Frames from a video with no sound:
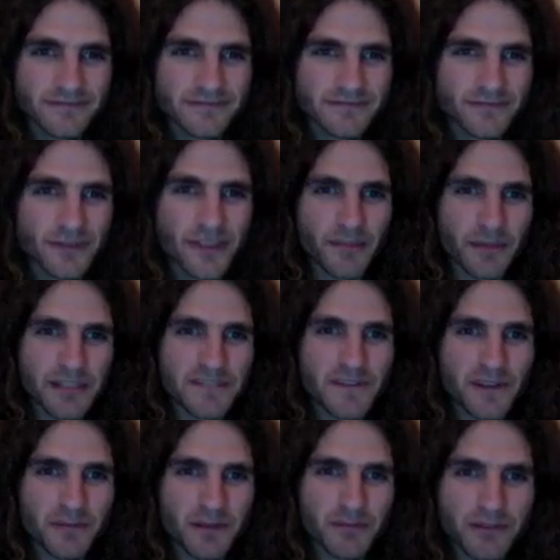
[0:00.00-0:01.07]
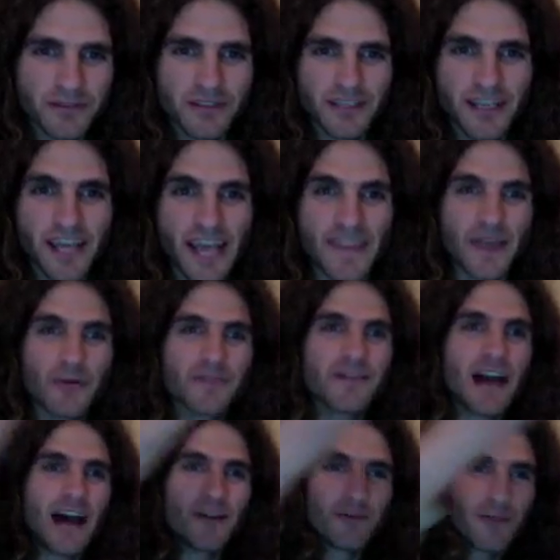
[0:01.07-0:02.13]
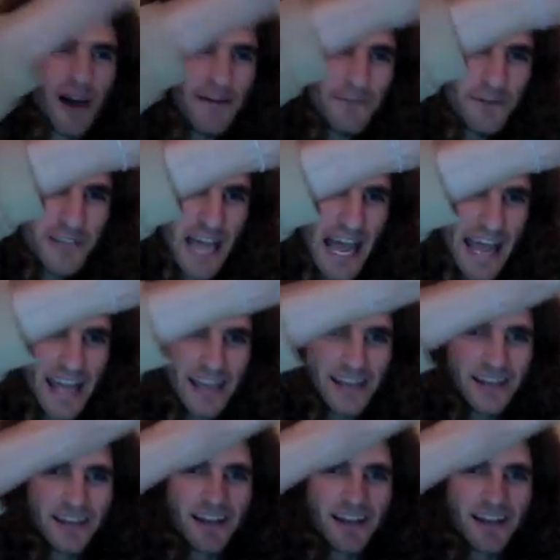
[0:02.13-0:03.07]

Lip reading: with a bunch of other people. And then we've got raw food diet,